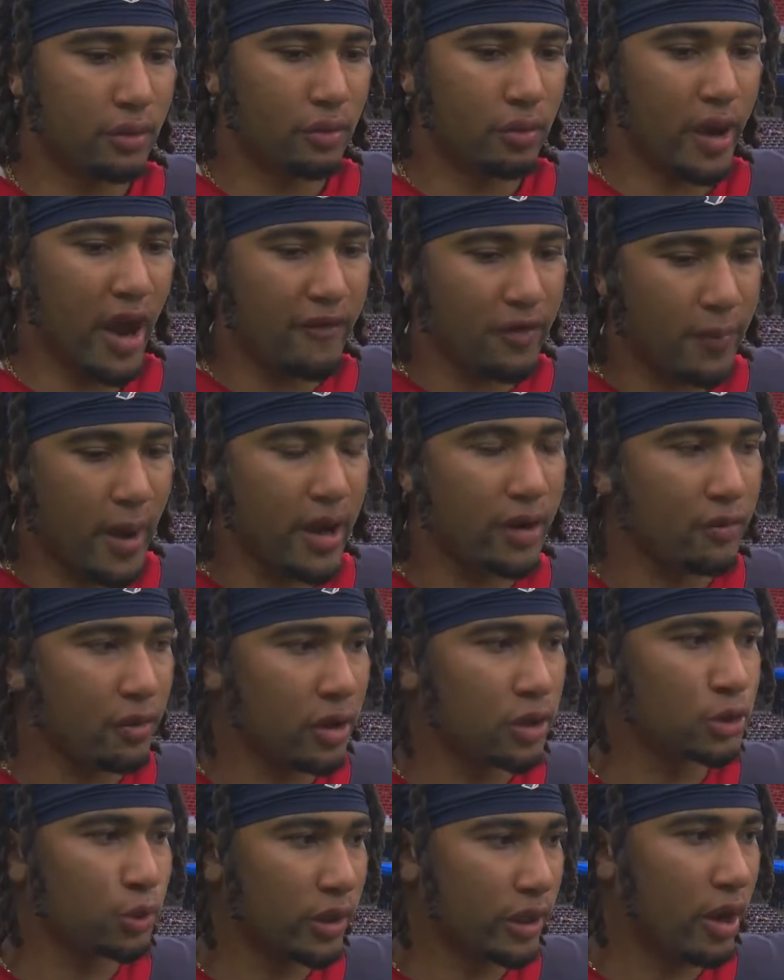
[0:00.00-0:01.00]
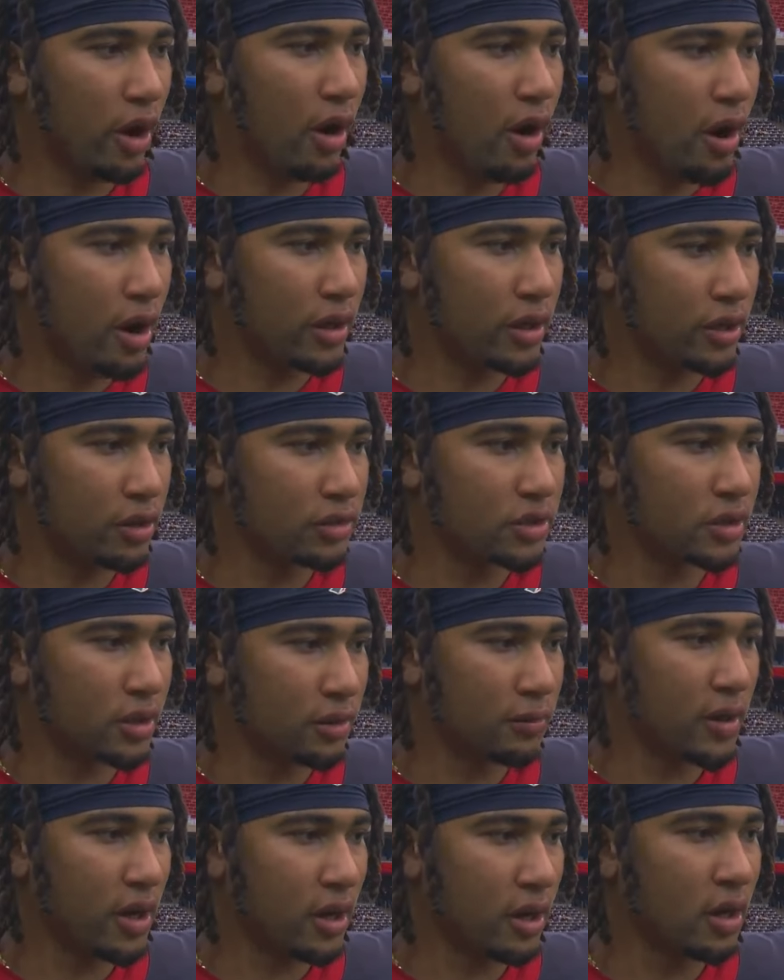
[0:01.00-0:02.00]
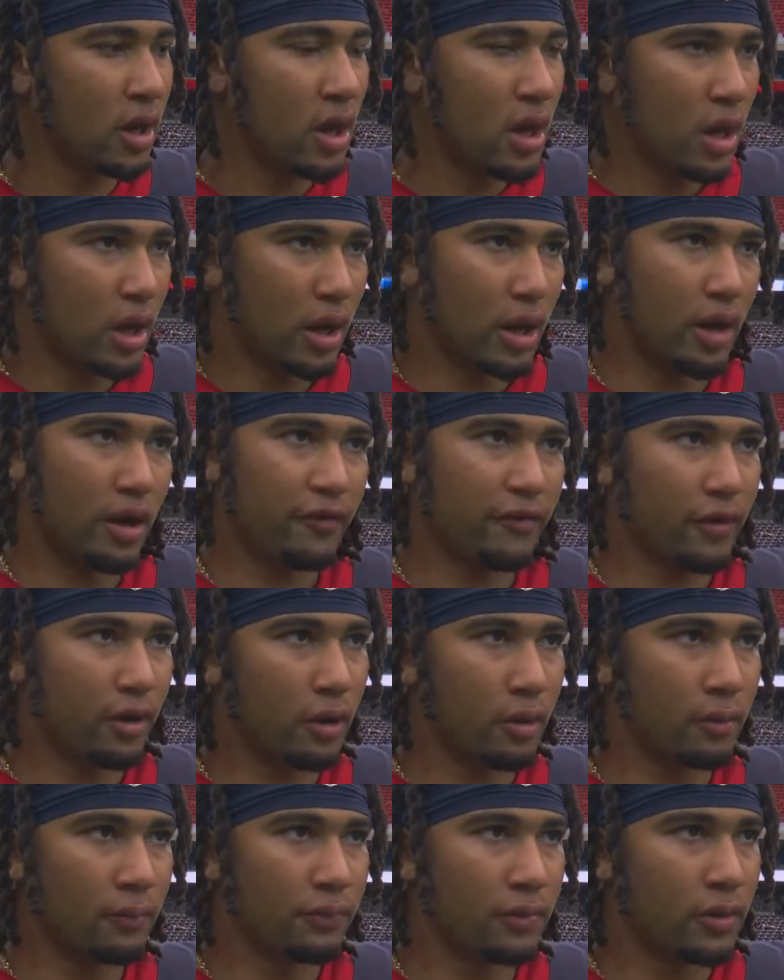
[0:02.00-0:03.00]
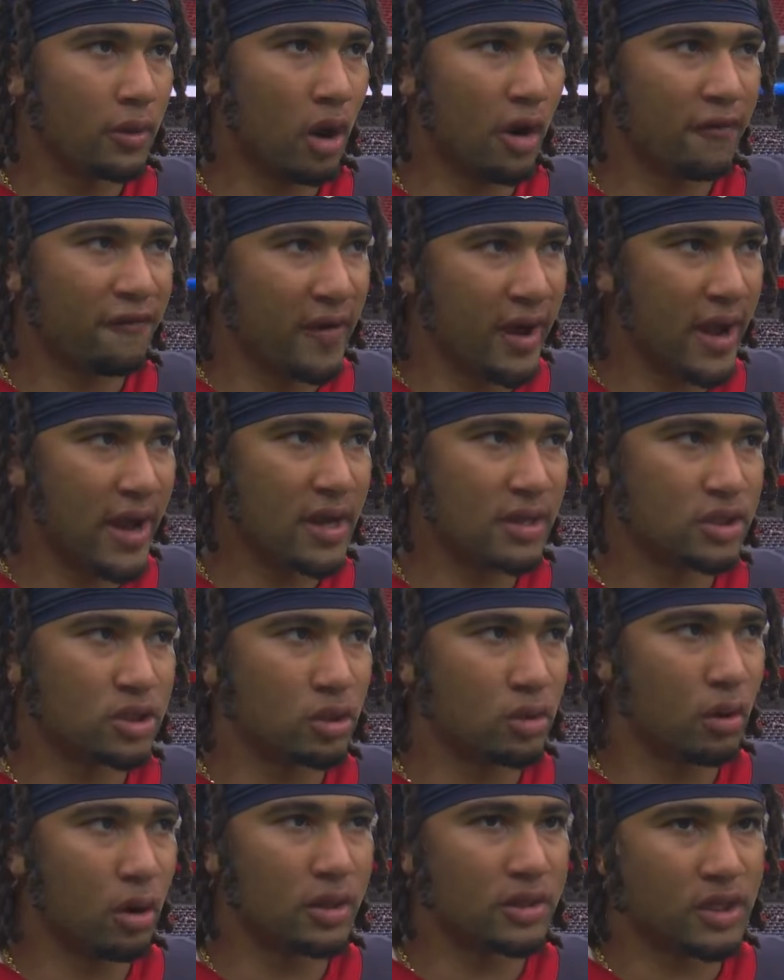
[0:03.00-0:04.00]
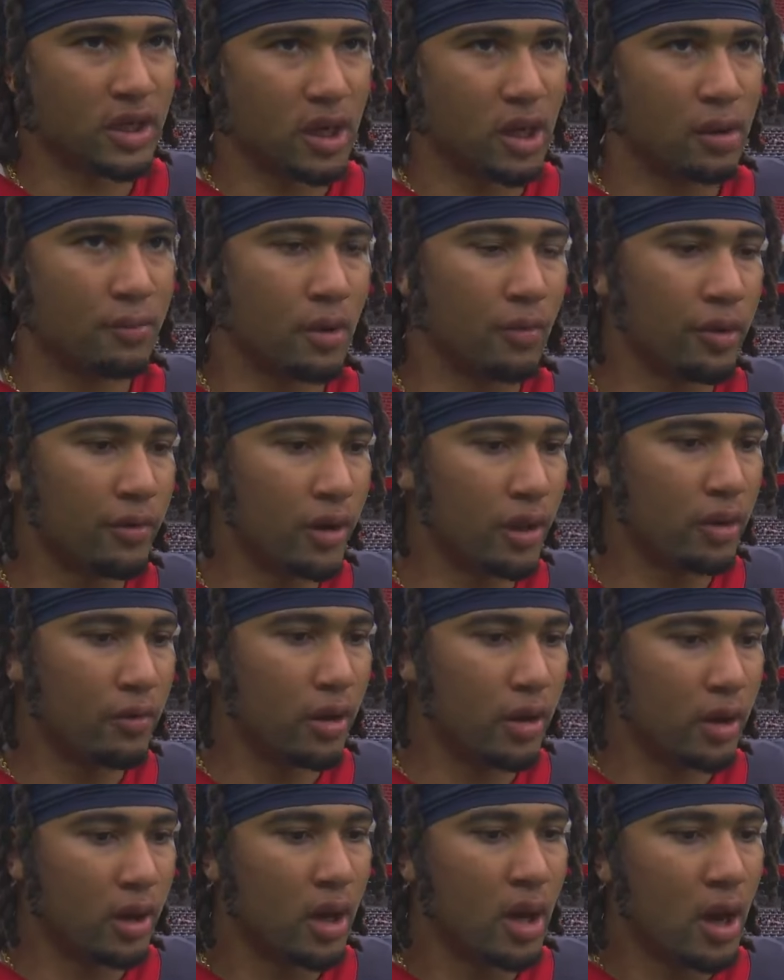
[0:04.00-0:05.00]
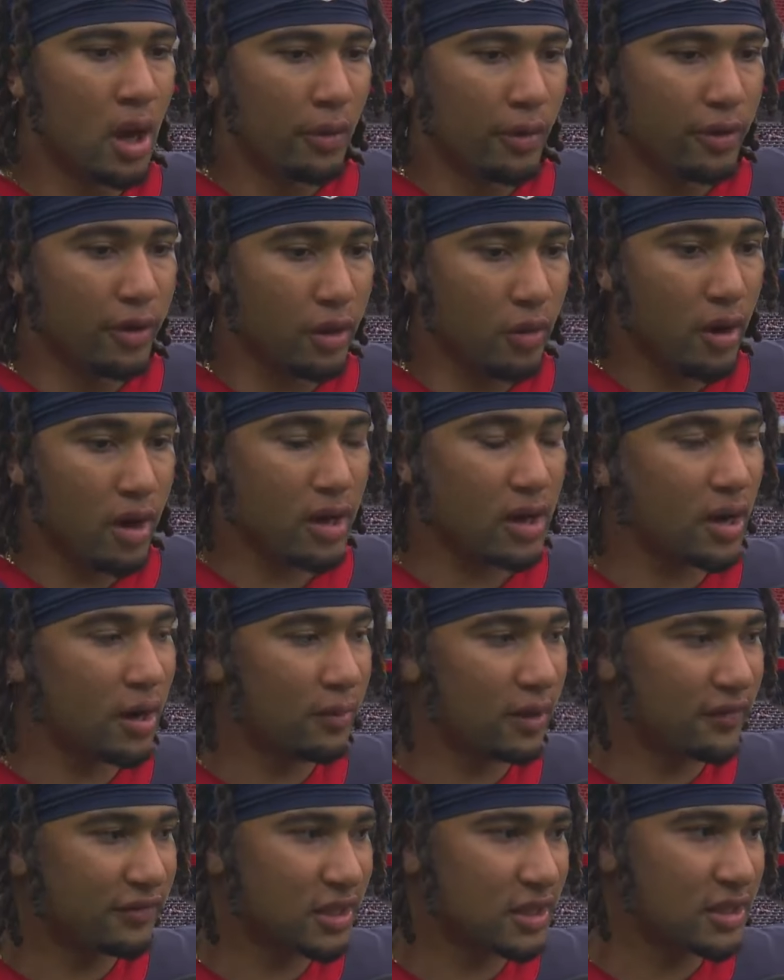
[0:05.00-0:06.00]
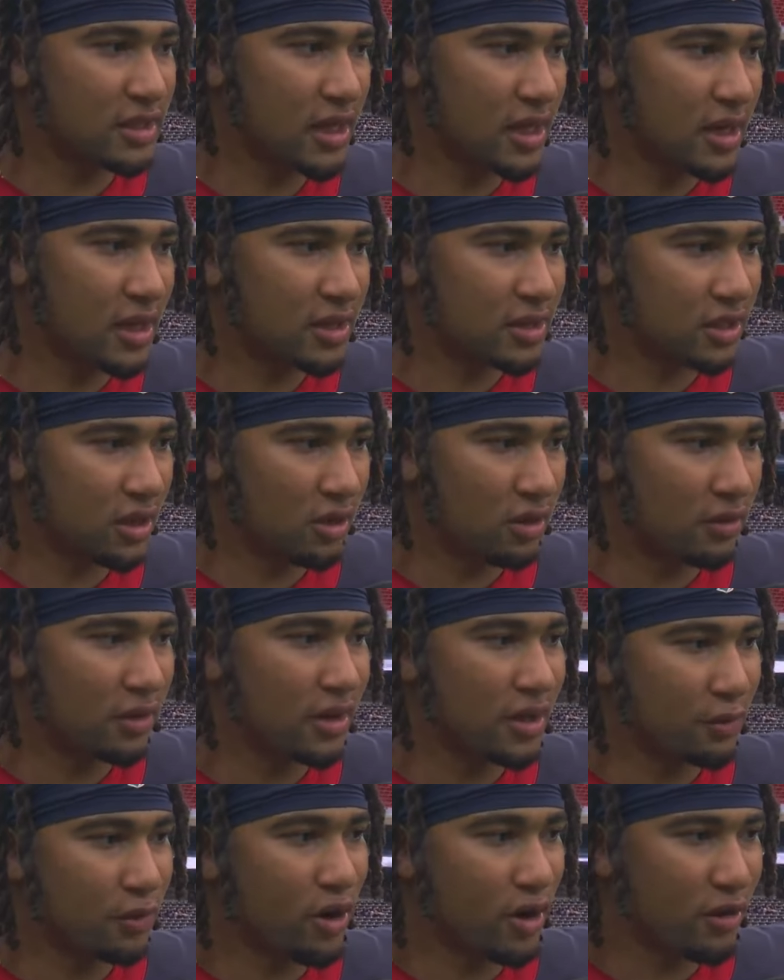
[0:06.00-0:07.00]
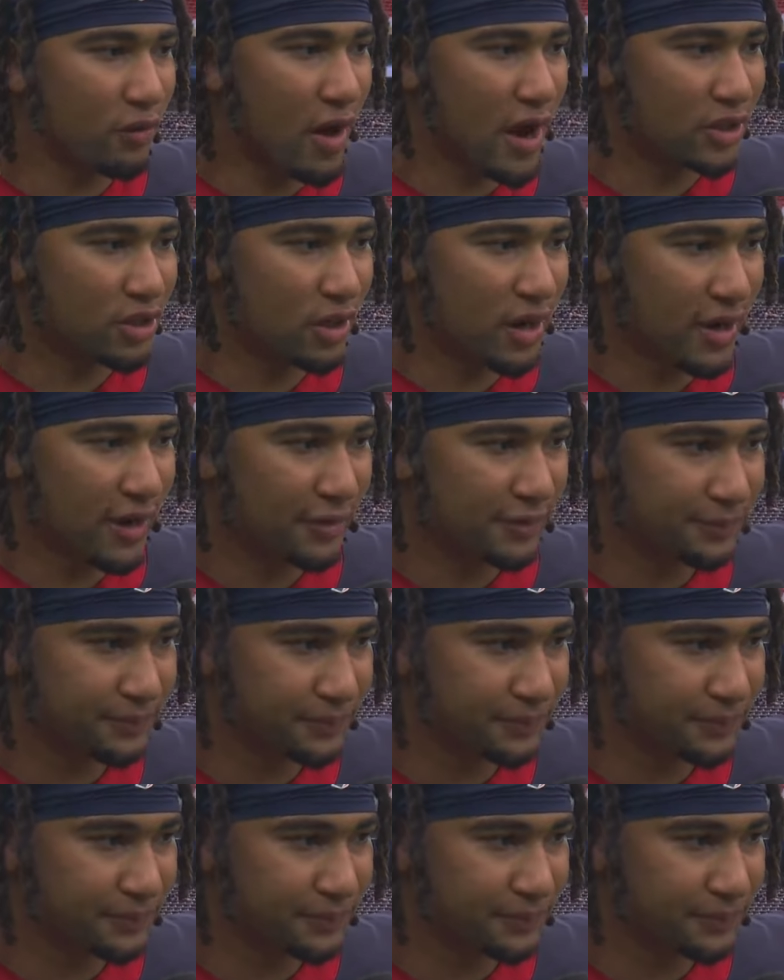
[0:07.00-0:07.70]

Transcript: Everybody works really hard in Houston, man. From our fans to our team, and we really wanted to uplift this city, and so we're on the right track.